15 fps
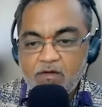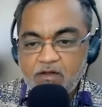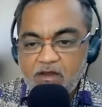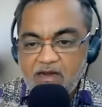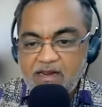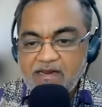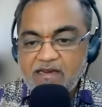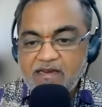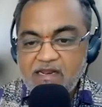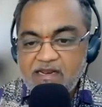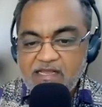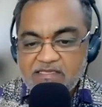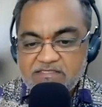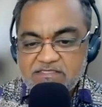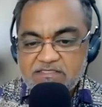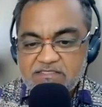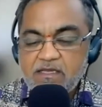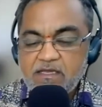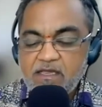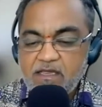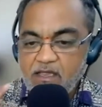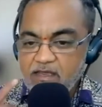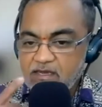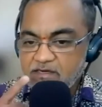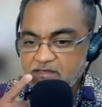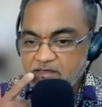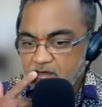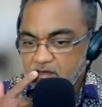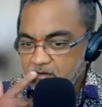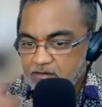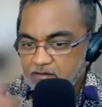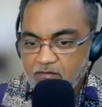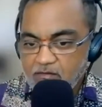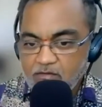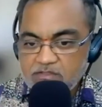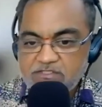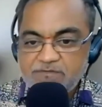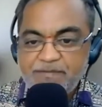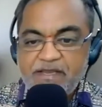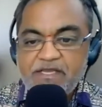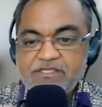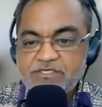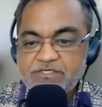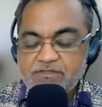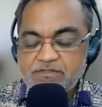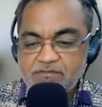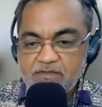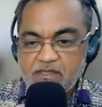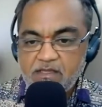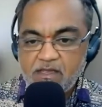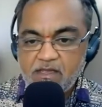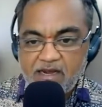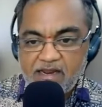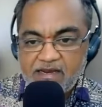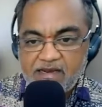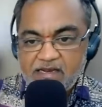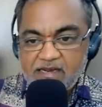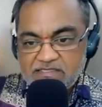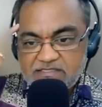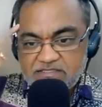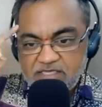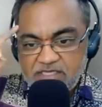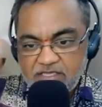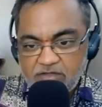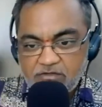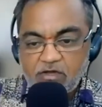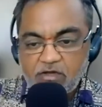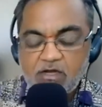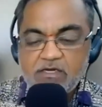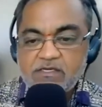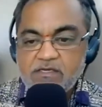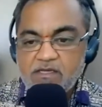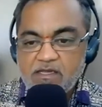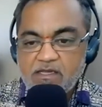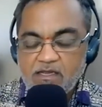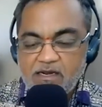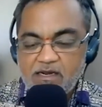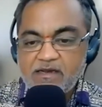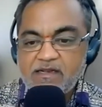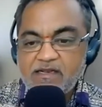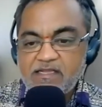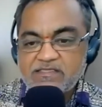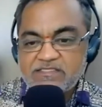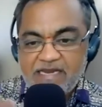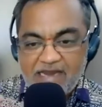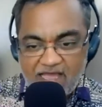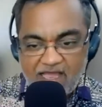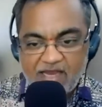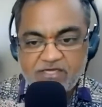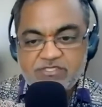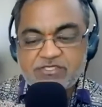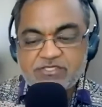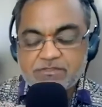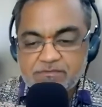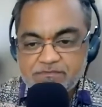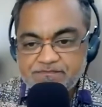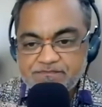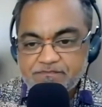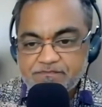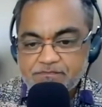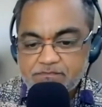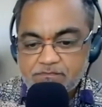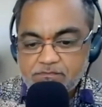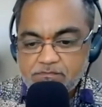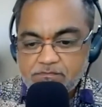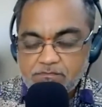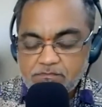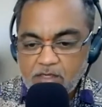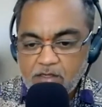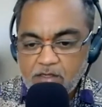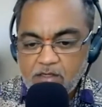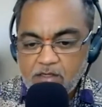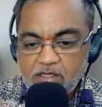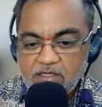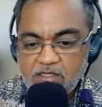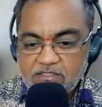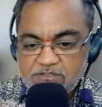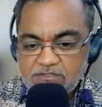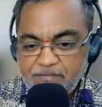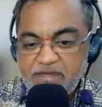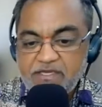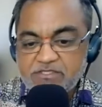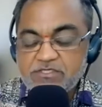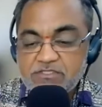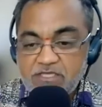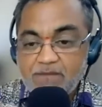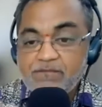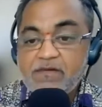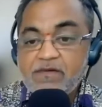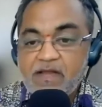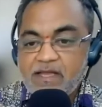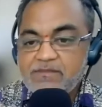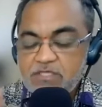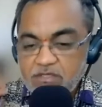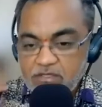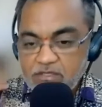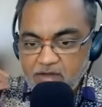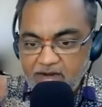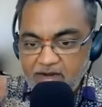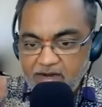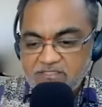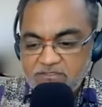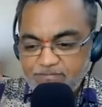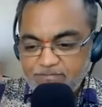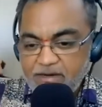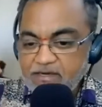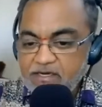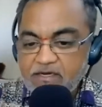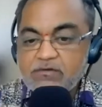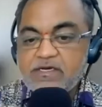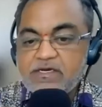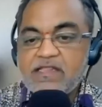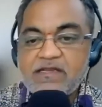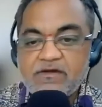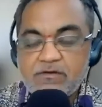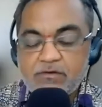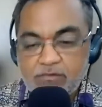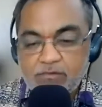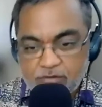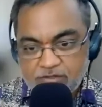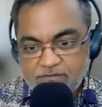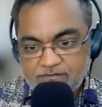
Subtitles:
Cleanliness in speech, cleanliness in thought, cleanliness in action. Speech, sometimes you are expected to tell the truth.